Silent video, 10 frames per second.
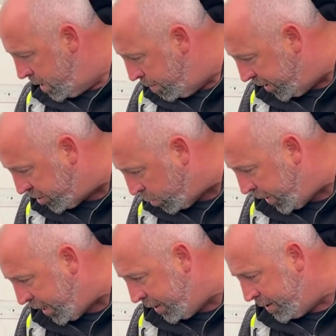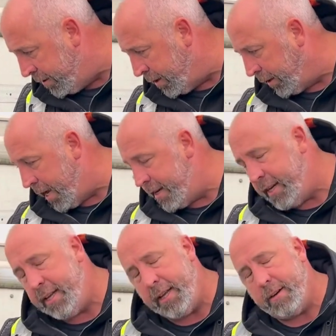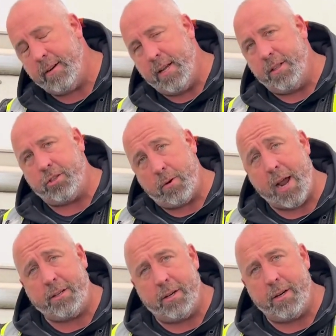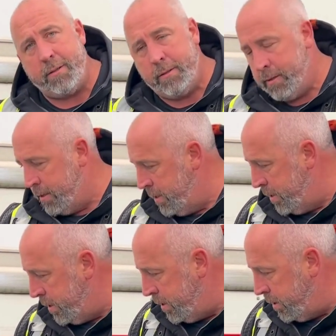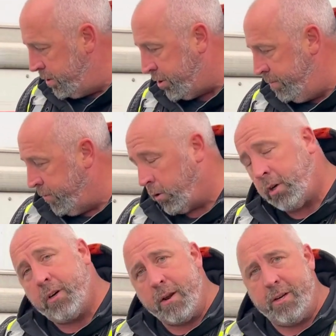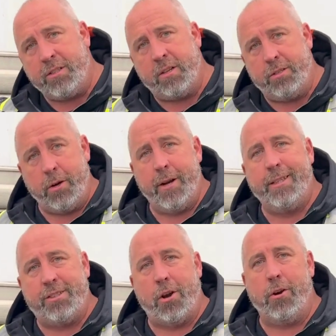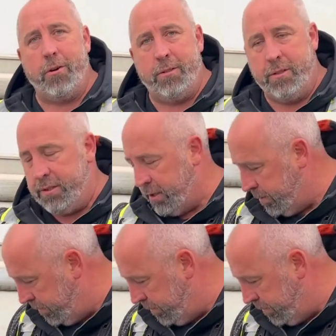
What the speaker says: between the landing gear and the tractor for clearance during turns.